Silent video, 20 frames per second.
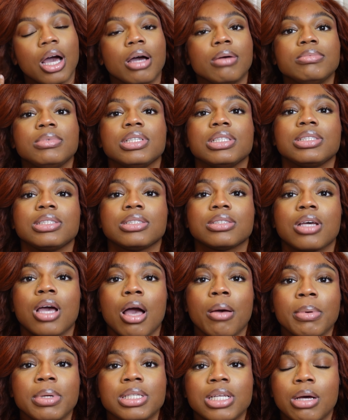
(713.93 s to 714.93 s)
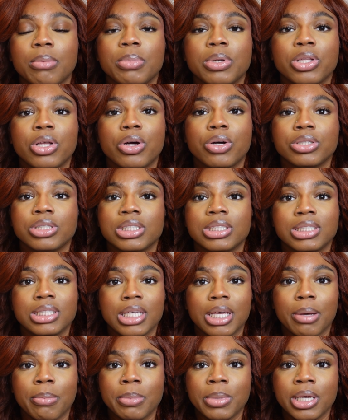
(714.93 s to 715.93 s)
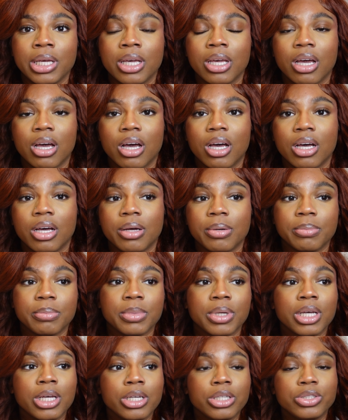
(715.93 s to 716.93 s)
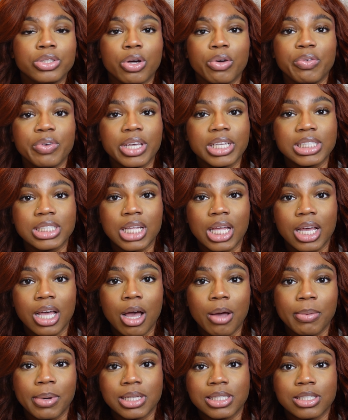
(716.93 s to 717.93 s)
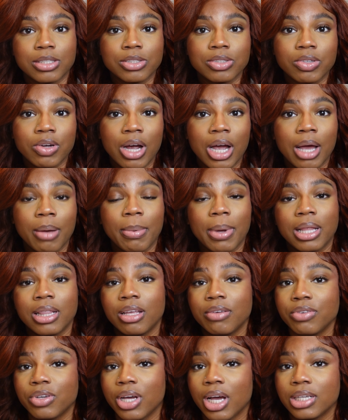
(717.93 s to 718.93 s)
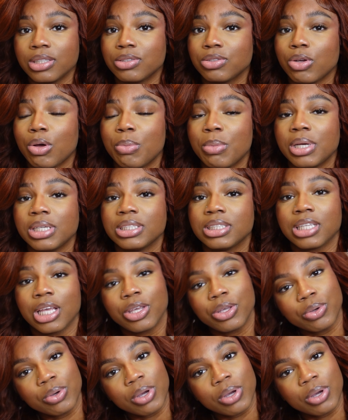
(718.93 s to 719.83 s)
just comment down below or just DM me. Don't forget to like, comment, subscribe. I love you guys so much. Thank you